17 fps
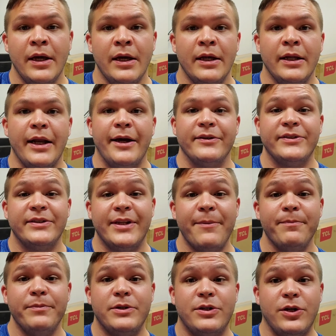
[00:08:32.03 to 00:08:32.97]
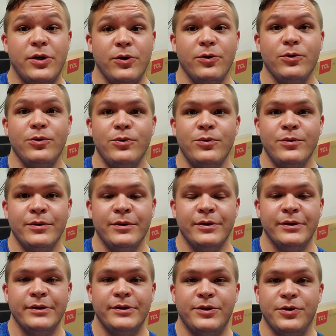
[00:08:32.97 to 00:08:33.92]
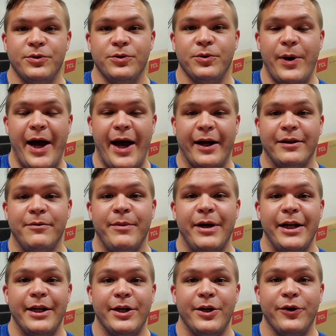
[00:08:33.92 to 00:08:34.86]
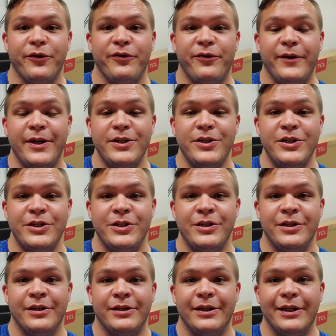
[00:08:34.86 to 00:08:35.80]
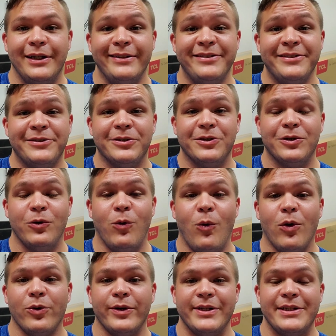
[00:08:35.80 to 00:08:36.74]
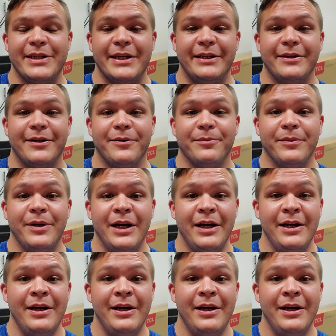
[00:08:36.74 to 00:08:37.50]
Now, step two to acclimating your fish is to quarantine them.